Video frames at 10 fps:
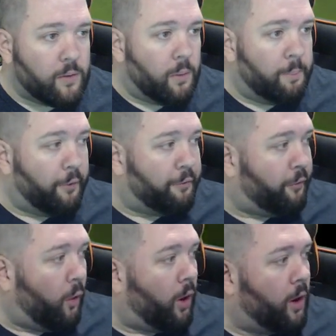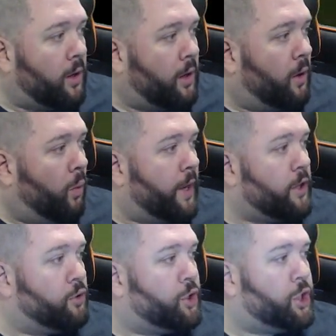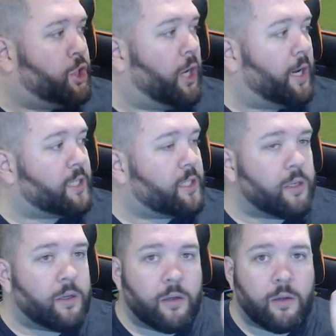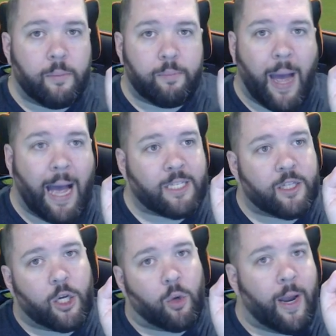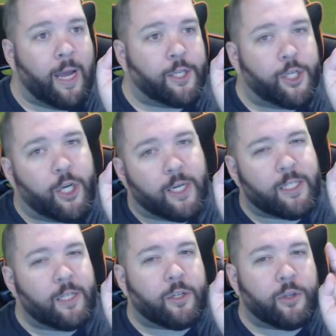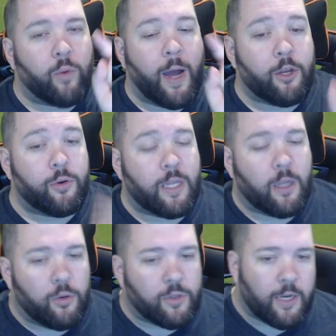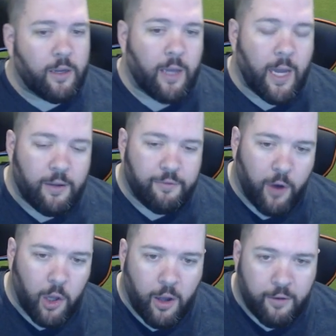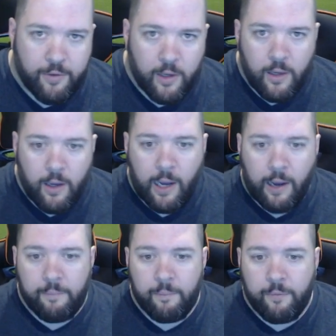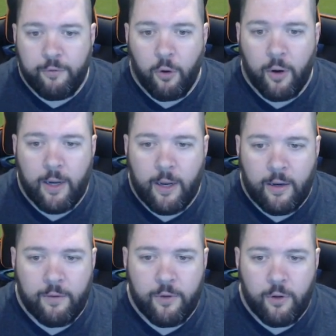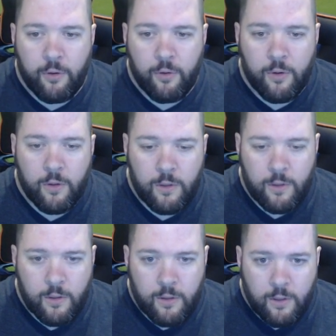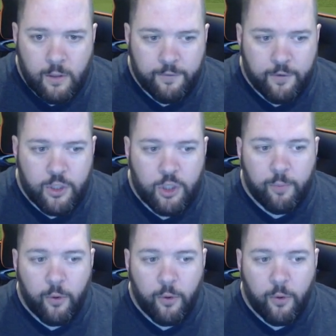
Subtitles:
before, when you just passed the gray just into the red, you didn't lose any fall off for it. And then if you super